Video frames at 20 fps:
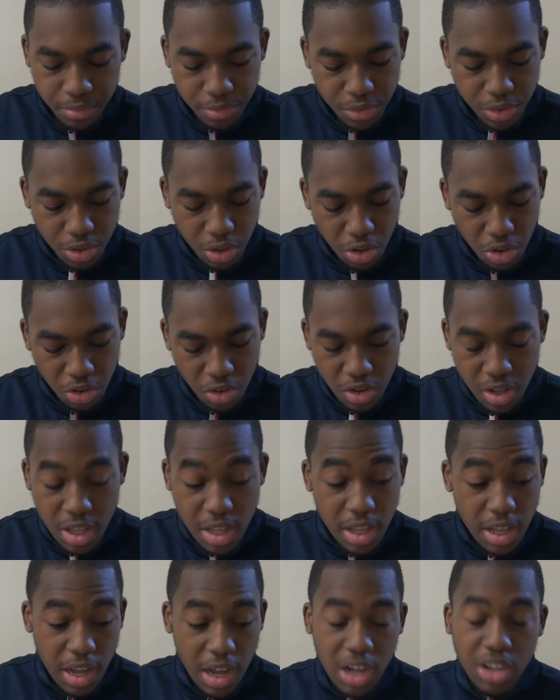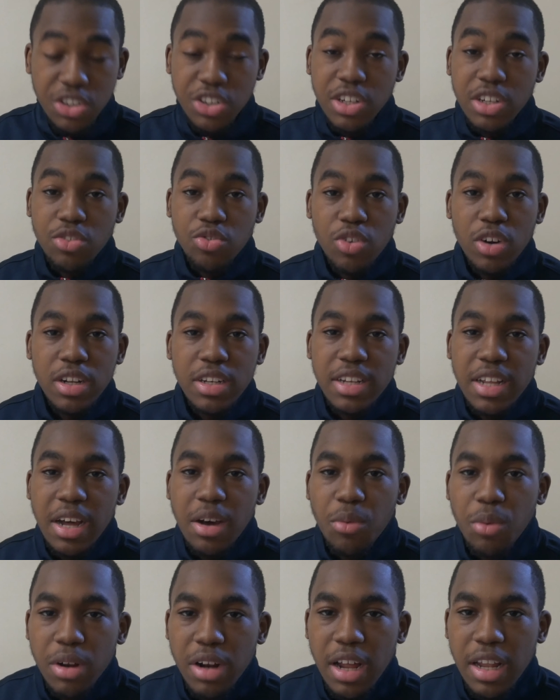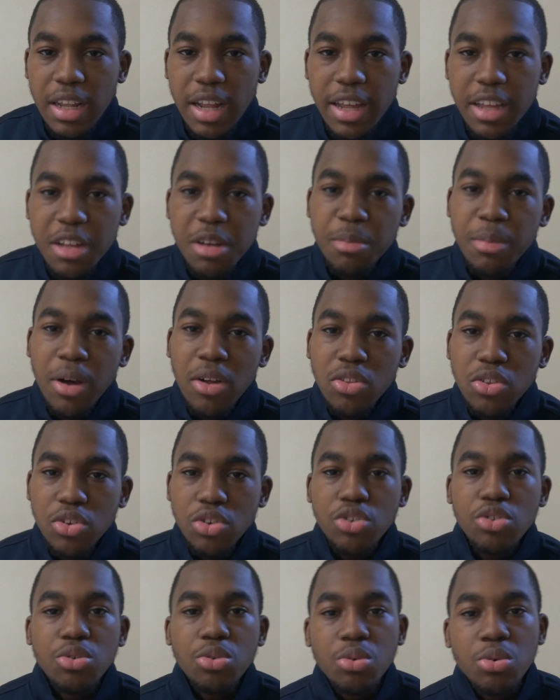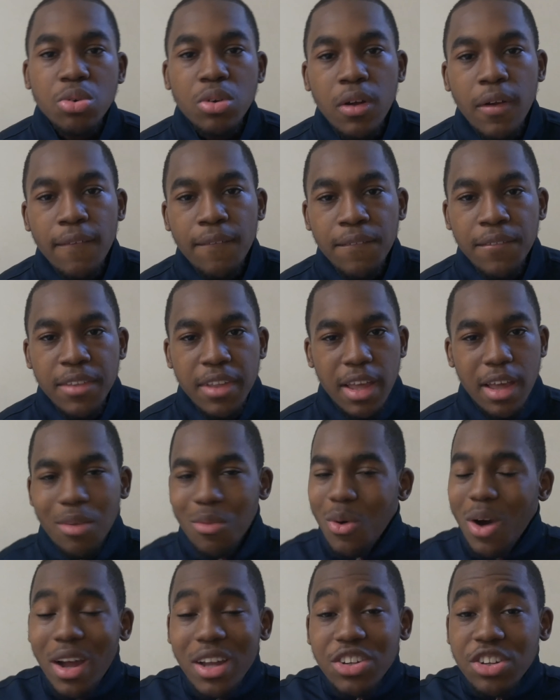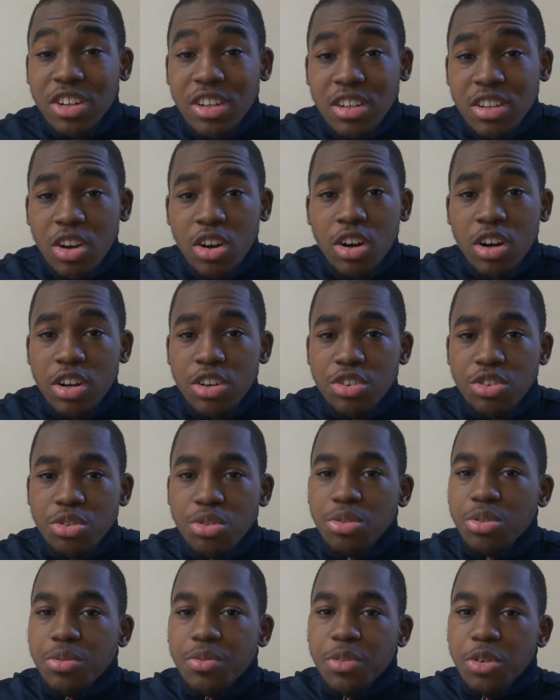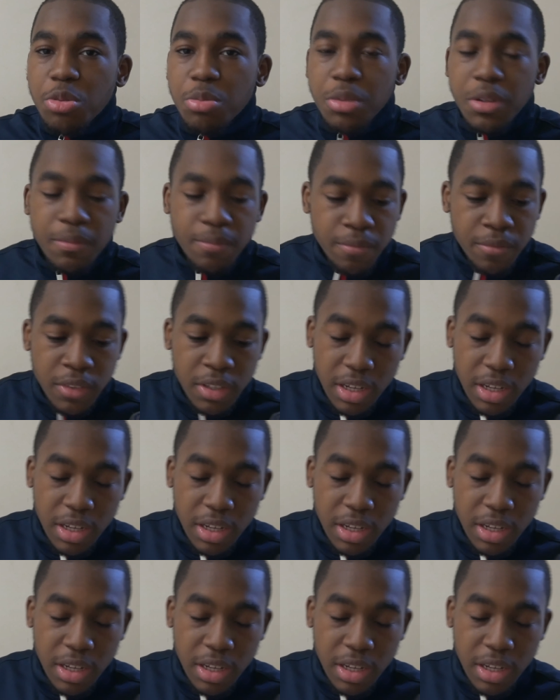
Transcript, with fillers: So I'll just run down what I like about the shoe and why it's just a hard shoe, you feel me?